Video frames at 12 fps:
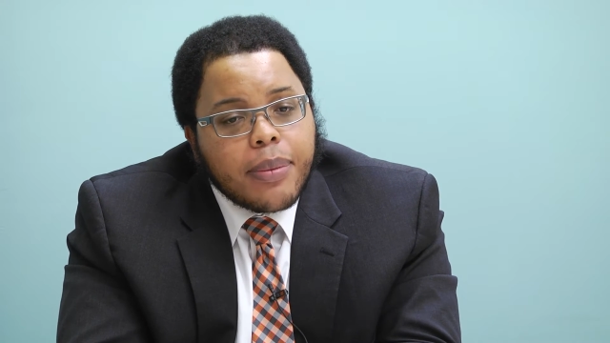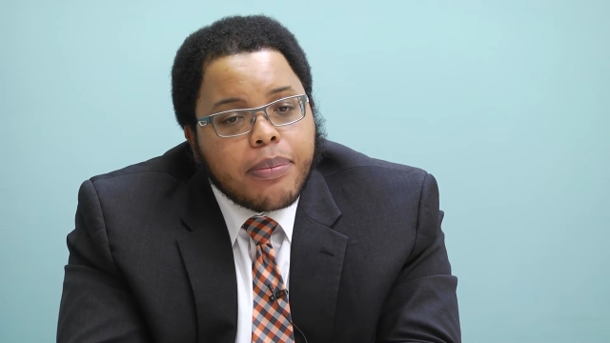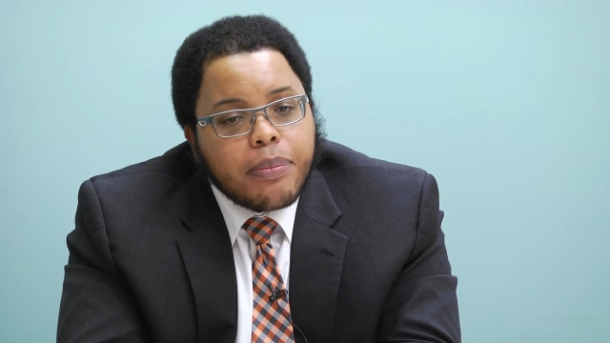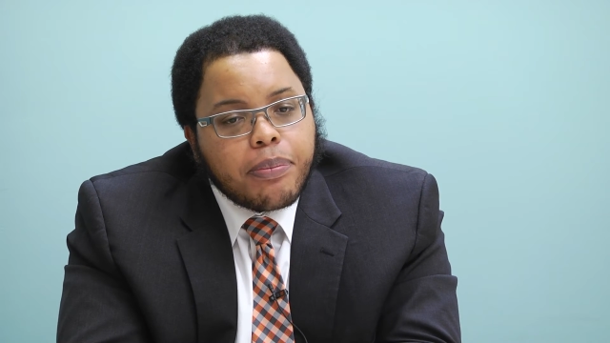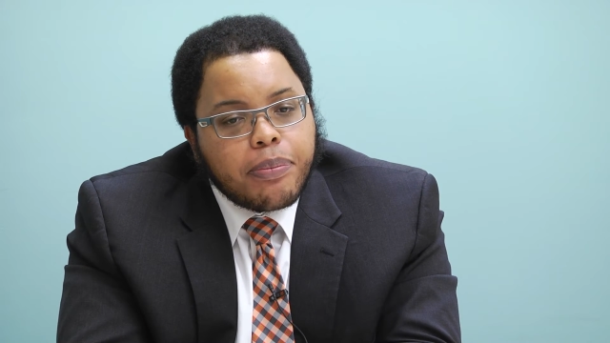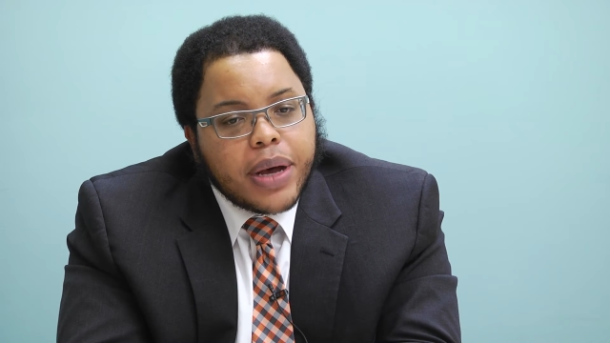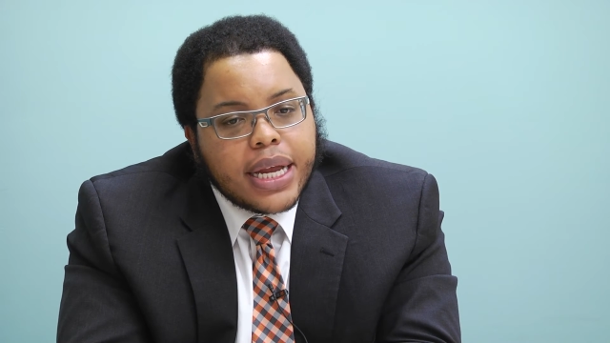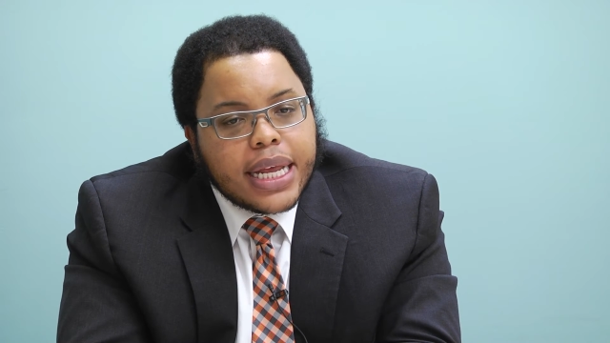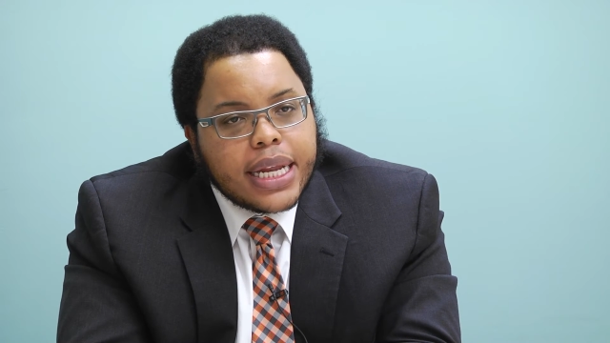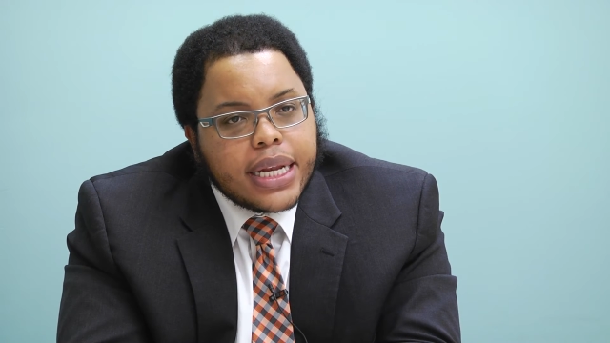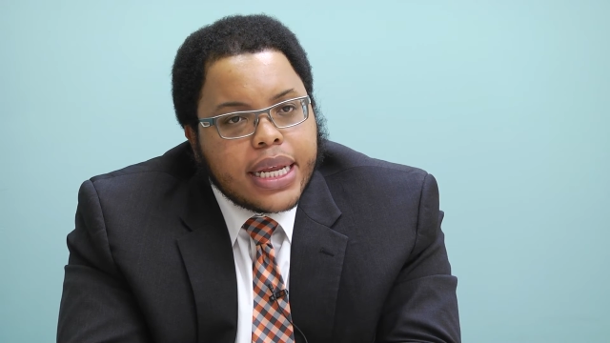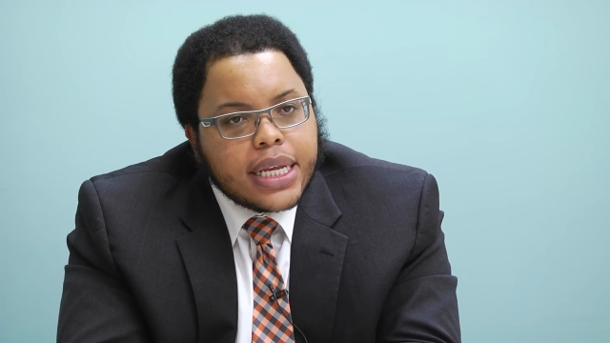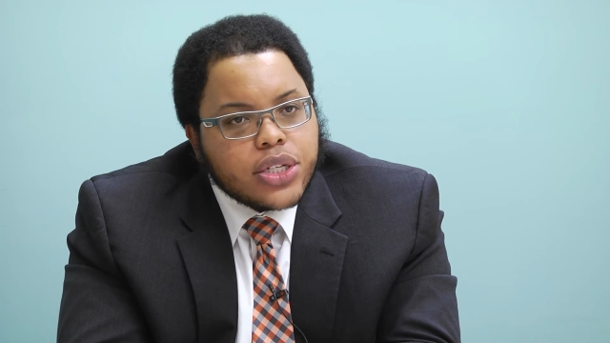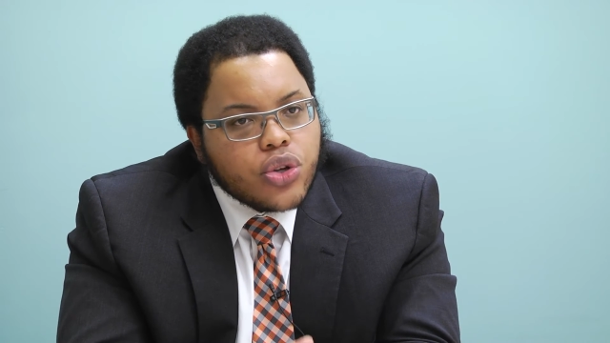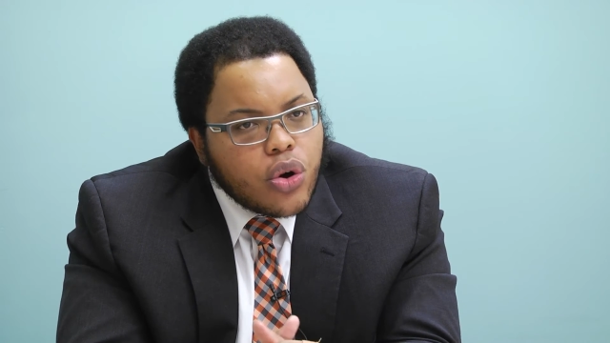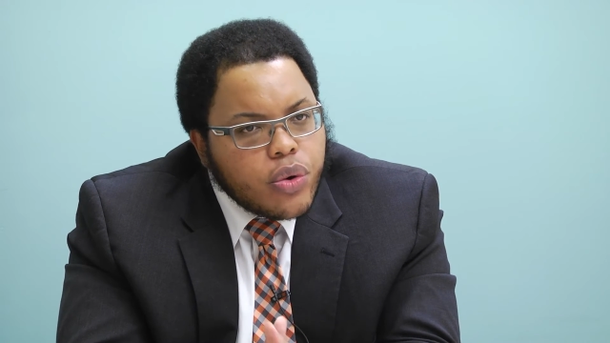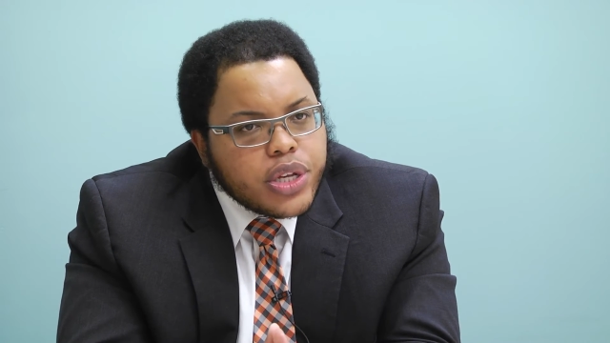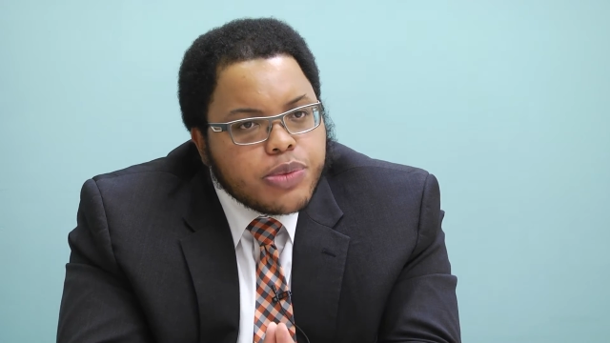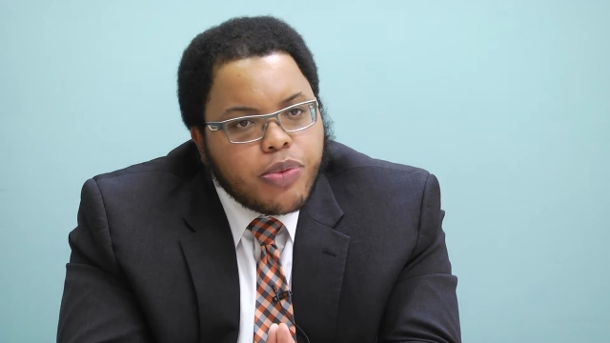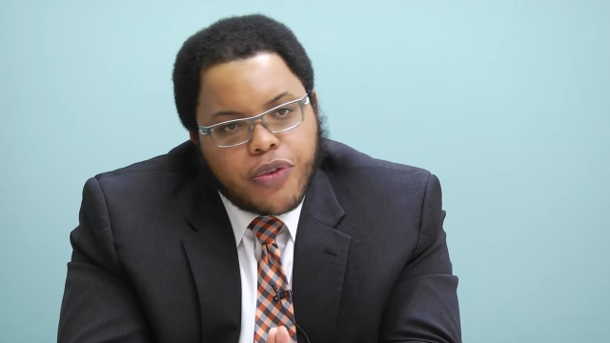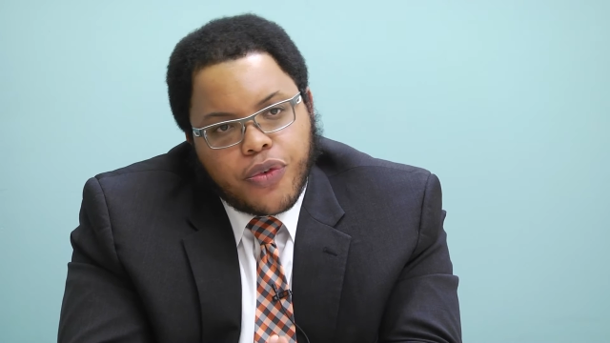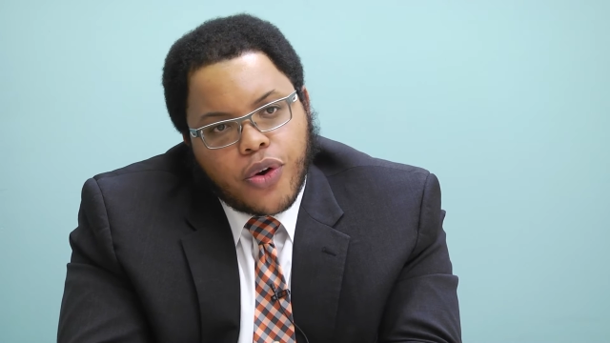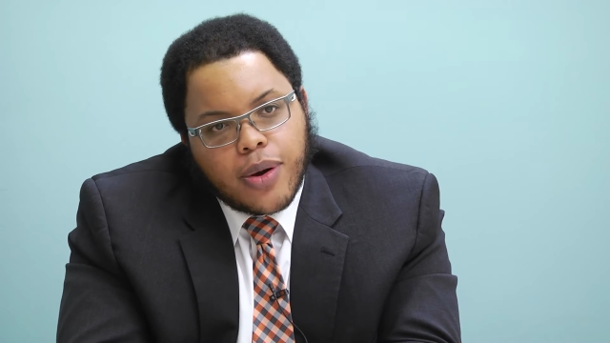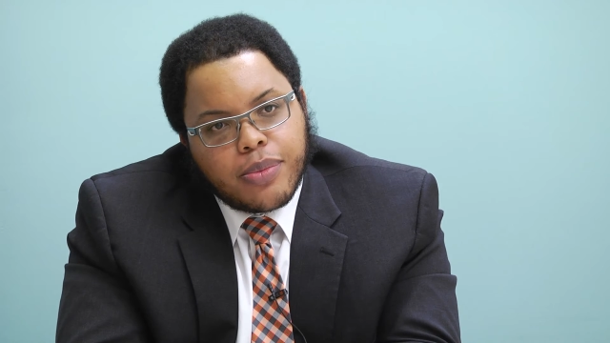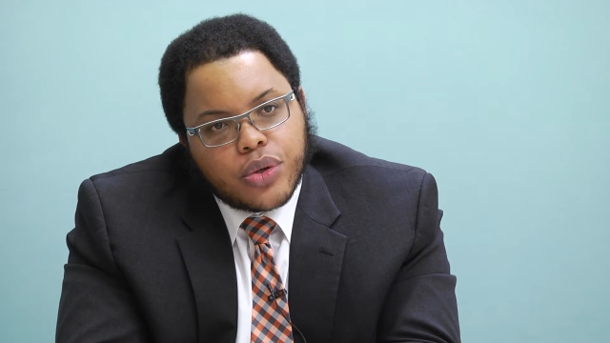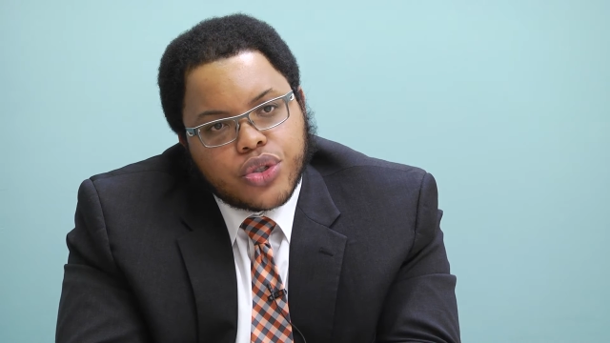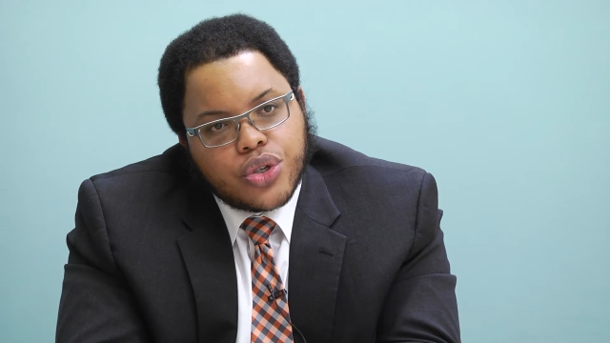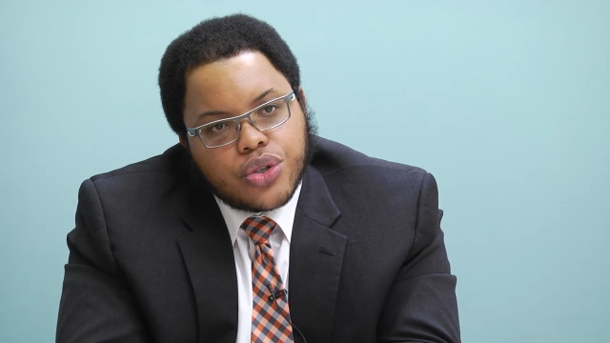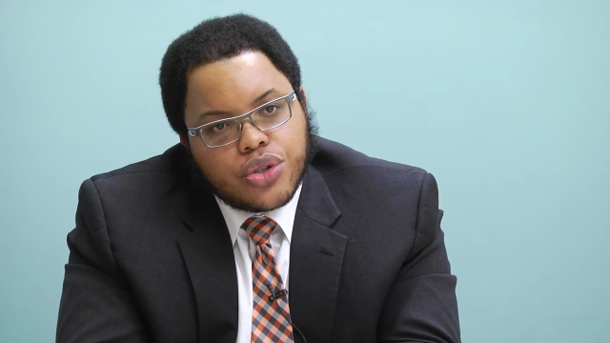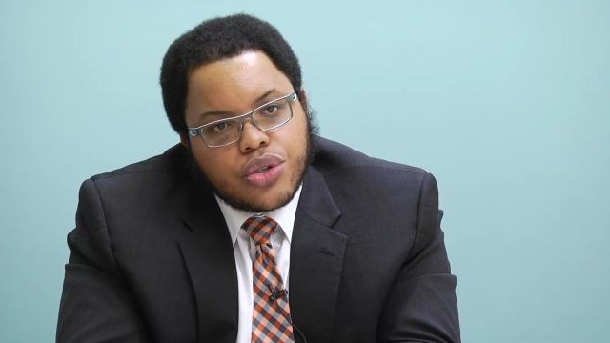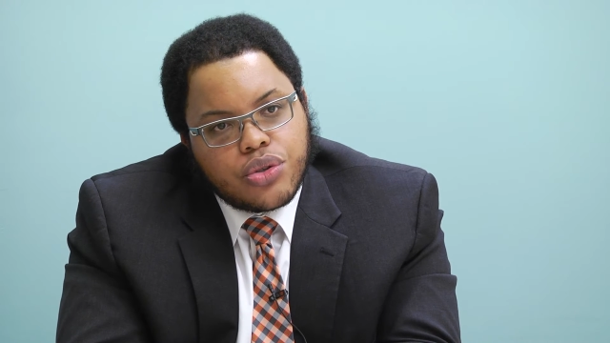But it is always preferable to